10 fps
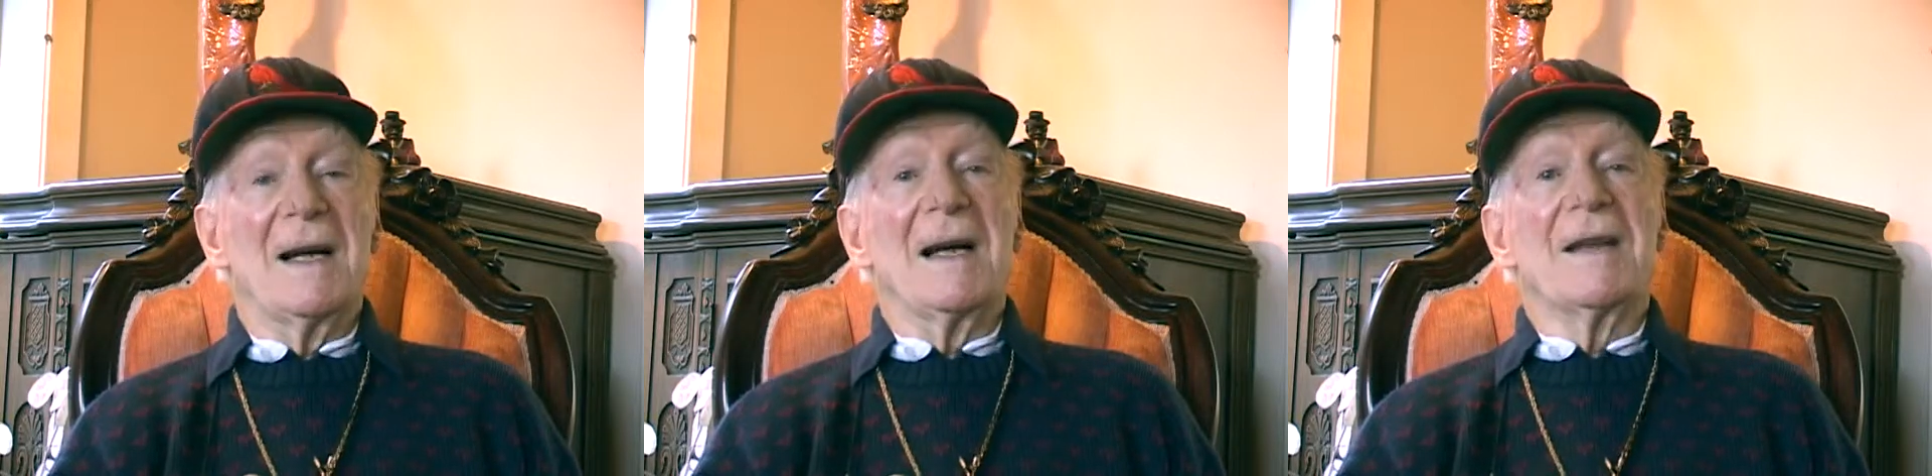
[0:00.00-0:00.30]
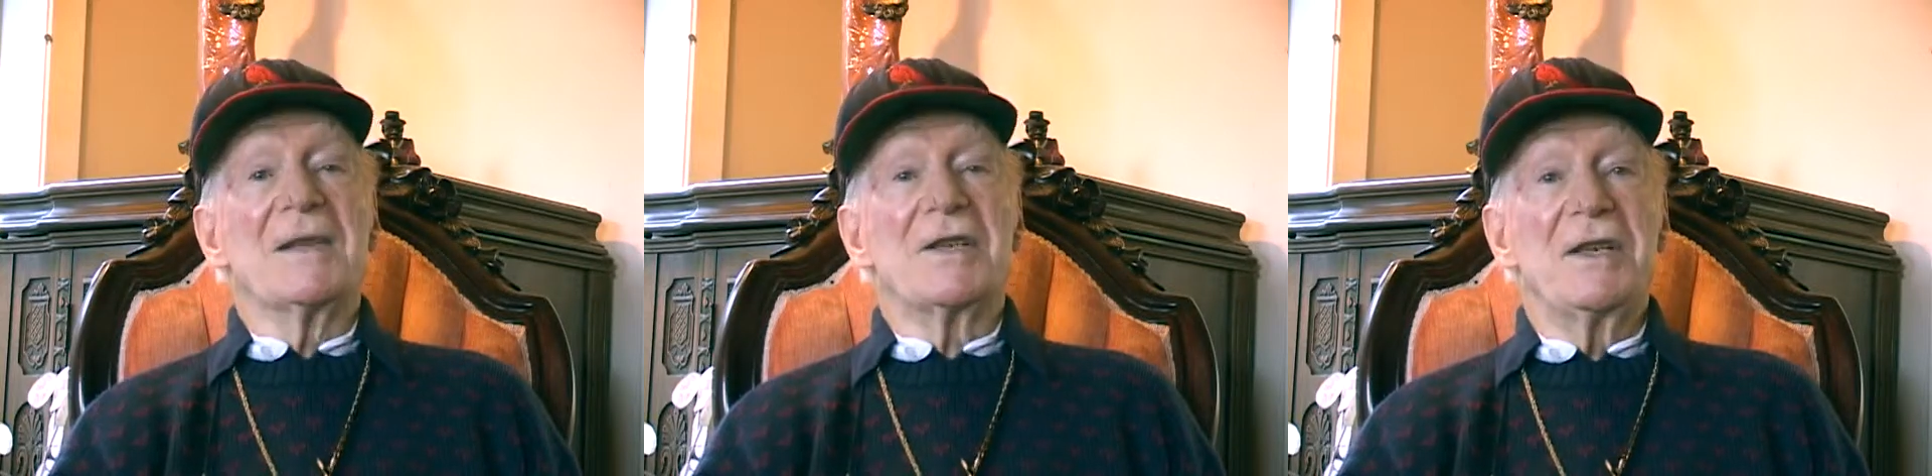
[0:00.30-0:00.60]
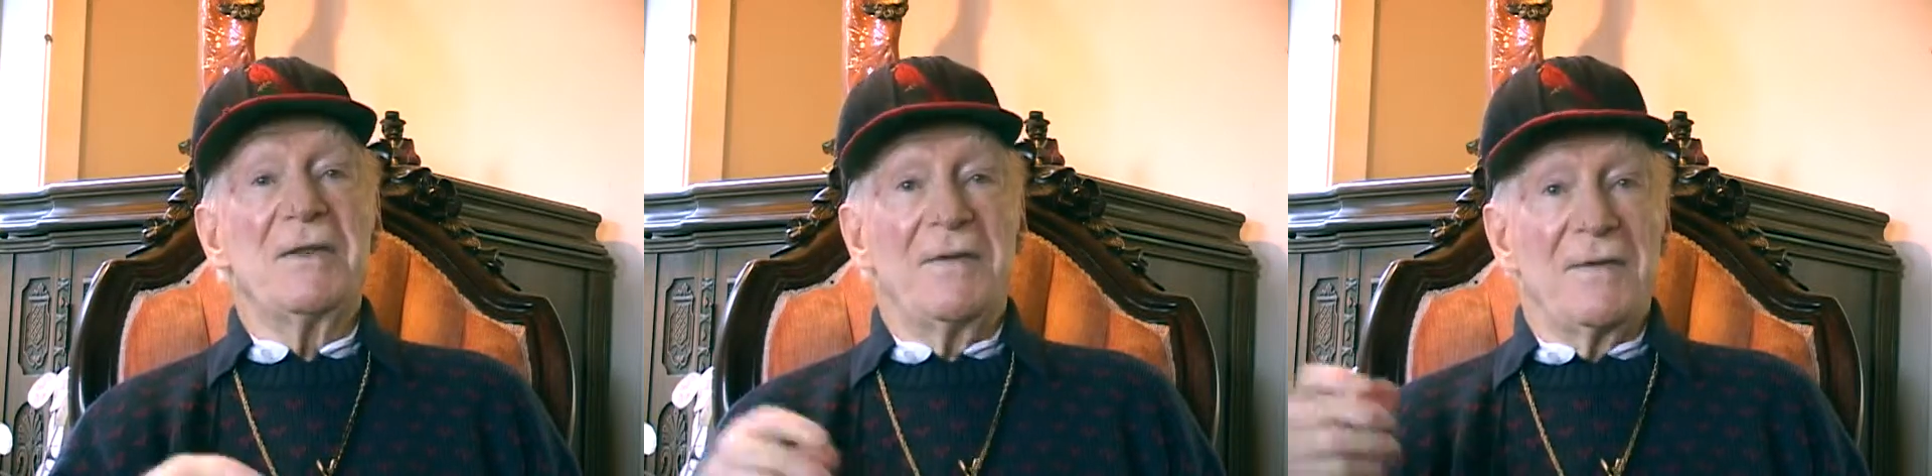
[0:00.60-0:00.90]
and the
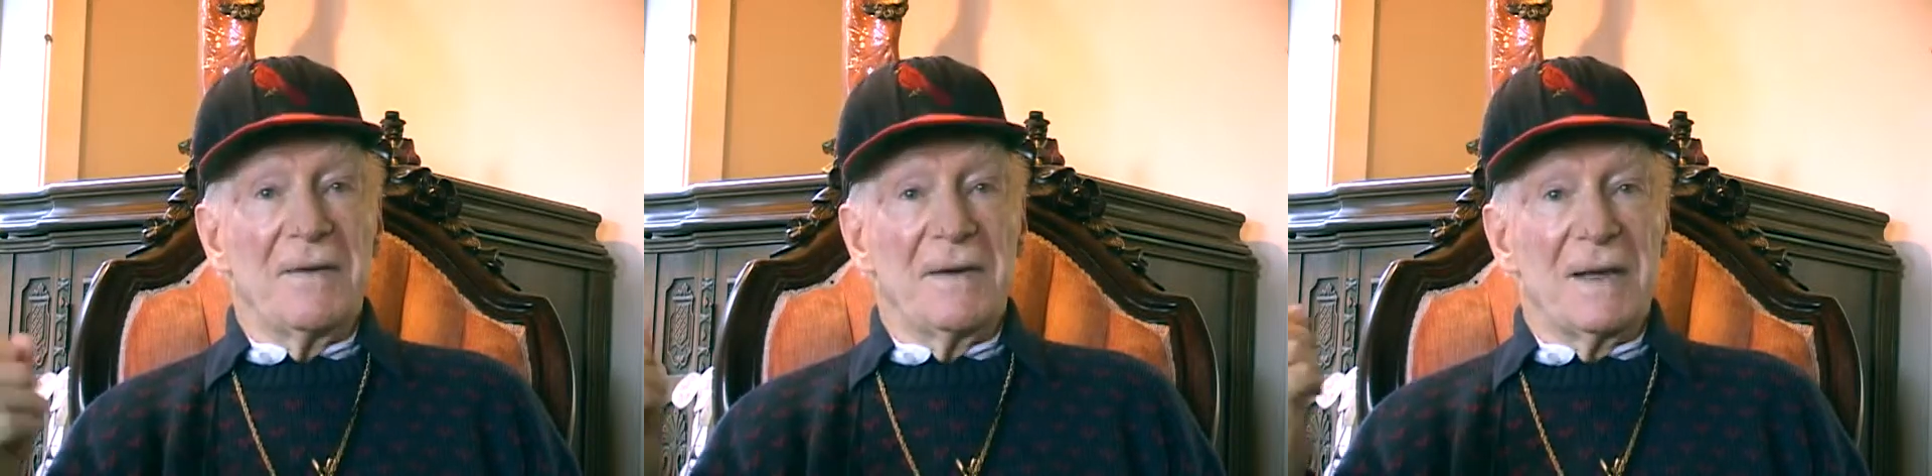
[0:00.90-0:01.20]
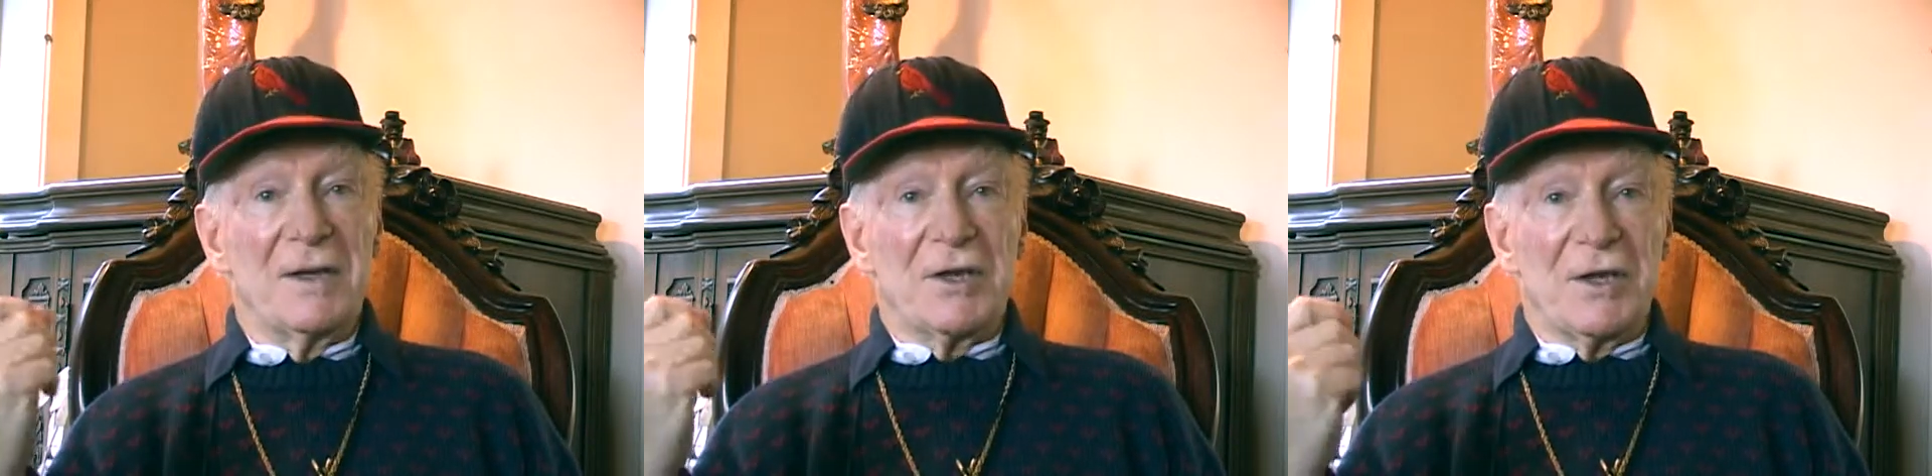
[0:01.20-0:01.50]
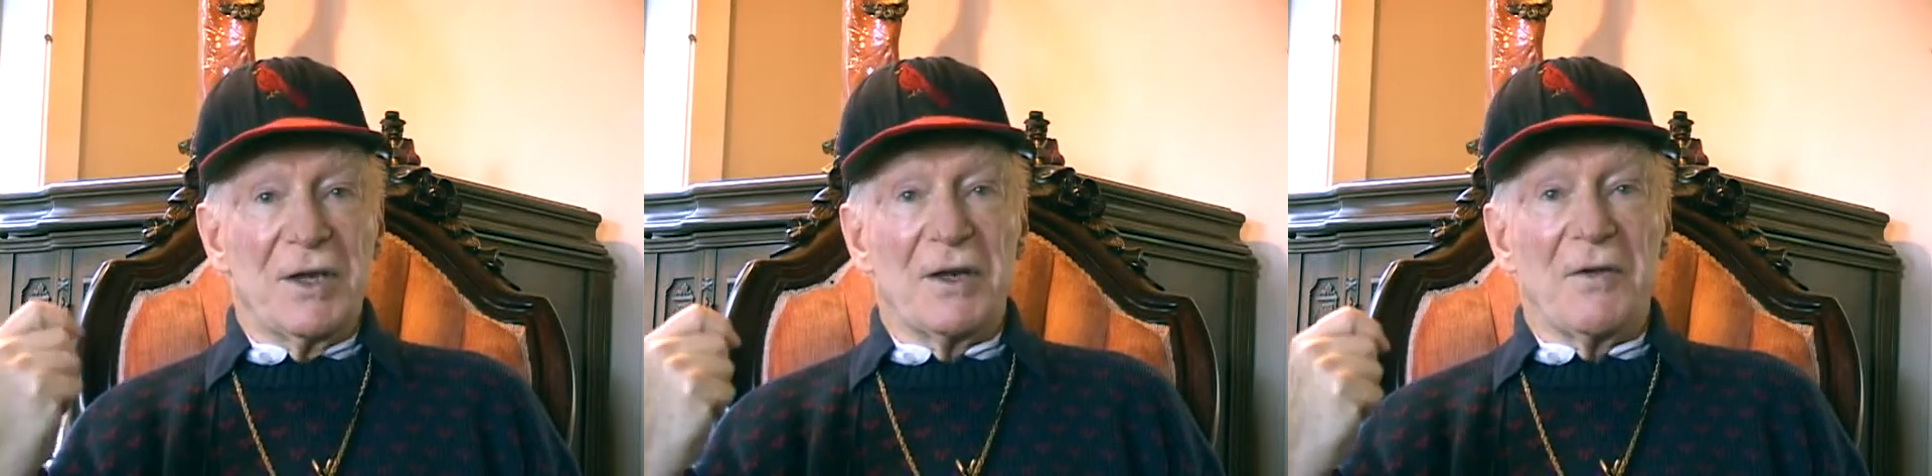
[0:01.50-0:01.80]
chief
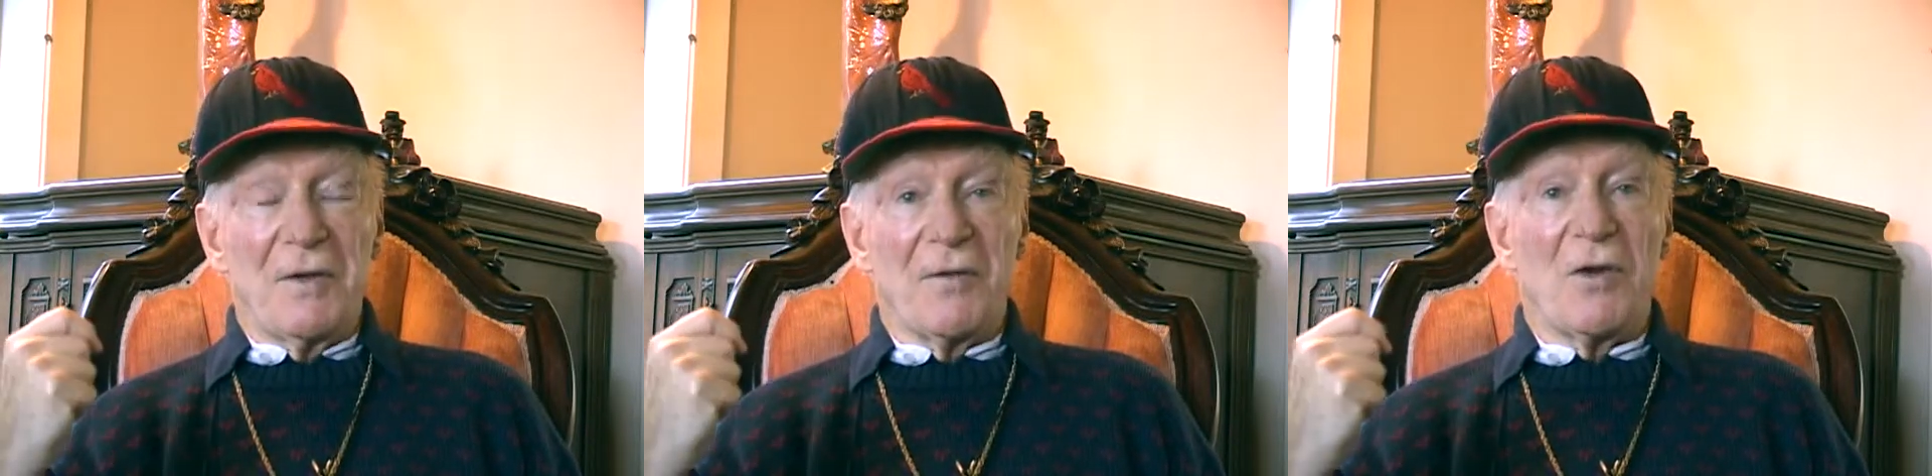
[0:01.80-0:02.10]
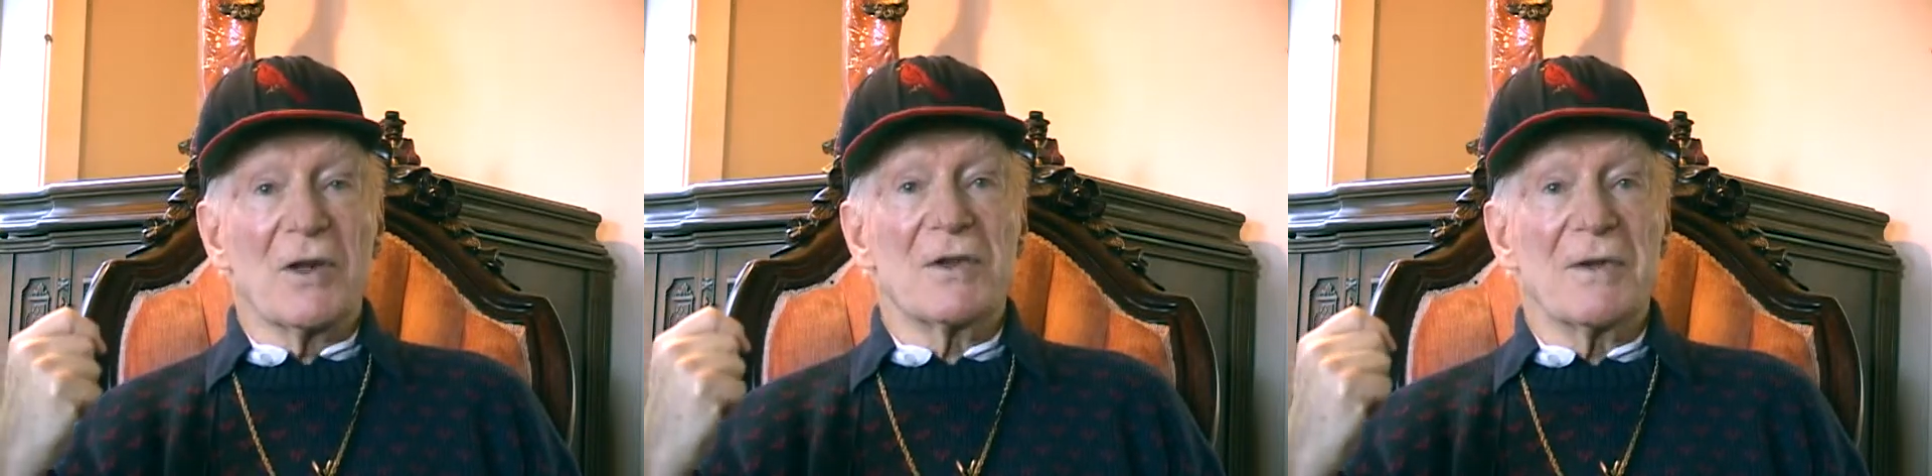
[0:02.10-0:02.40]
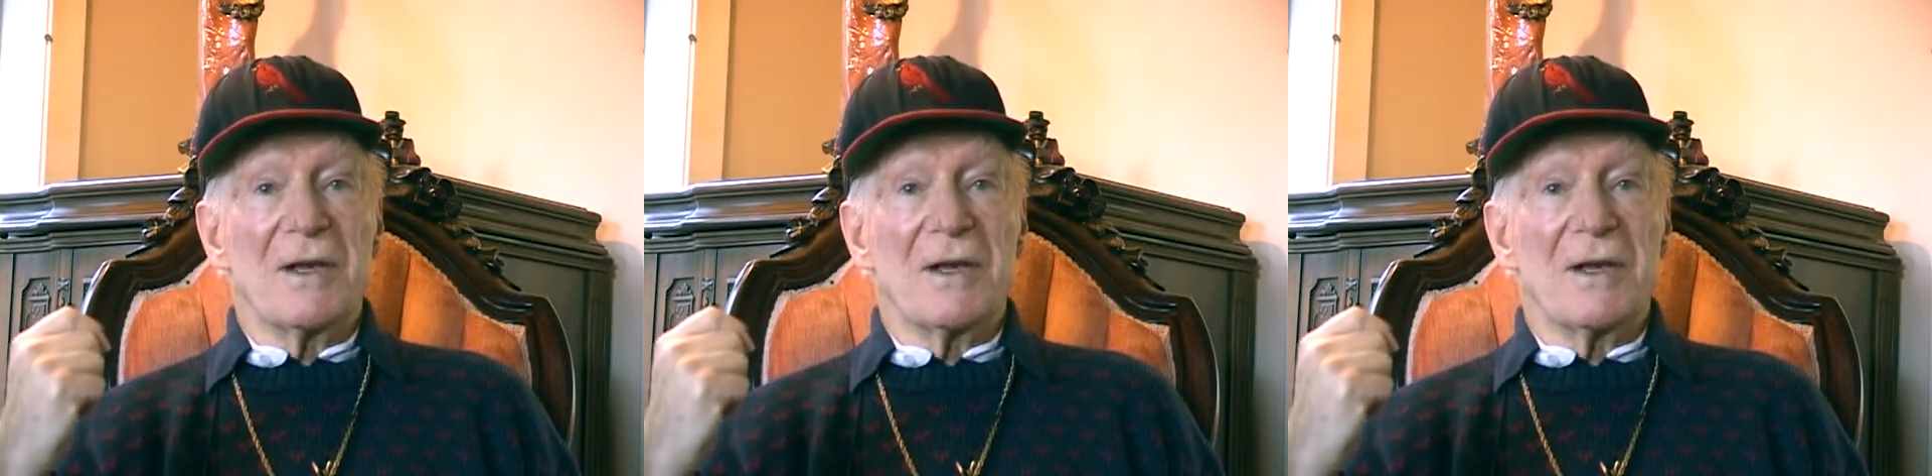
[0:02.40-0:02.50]
engineer from the forestry